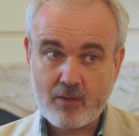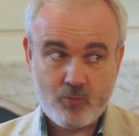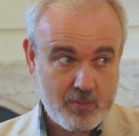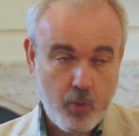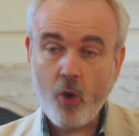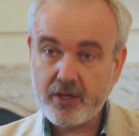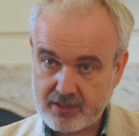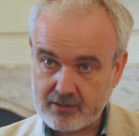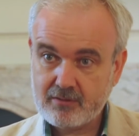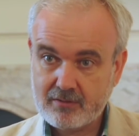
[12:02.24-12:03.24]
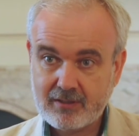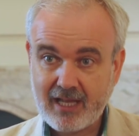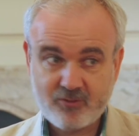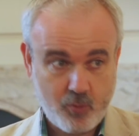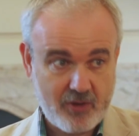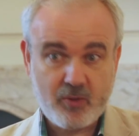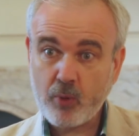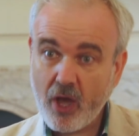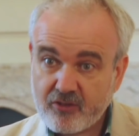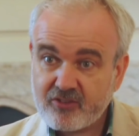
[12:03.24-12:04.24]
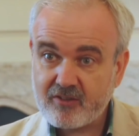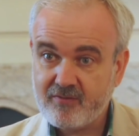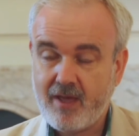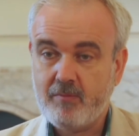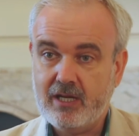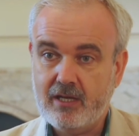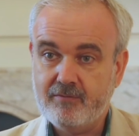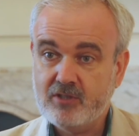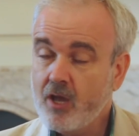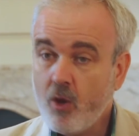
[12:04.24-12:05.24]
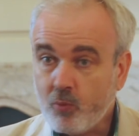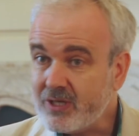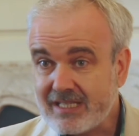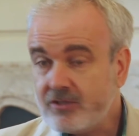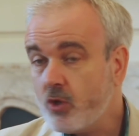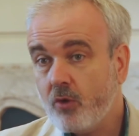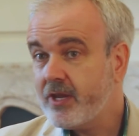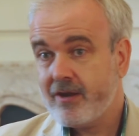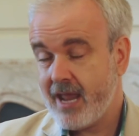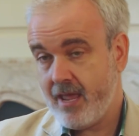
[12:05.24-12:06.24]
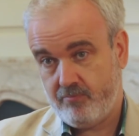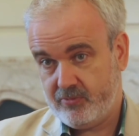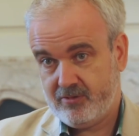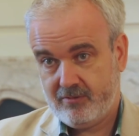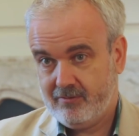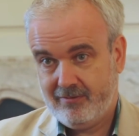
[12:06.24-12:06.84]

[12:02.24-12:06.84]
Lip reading: and we pointed. That's where the Protestant family lived. We didn't know their names.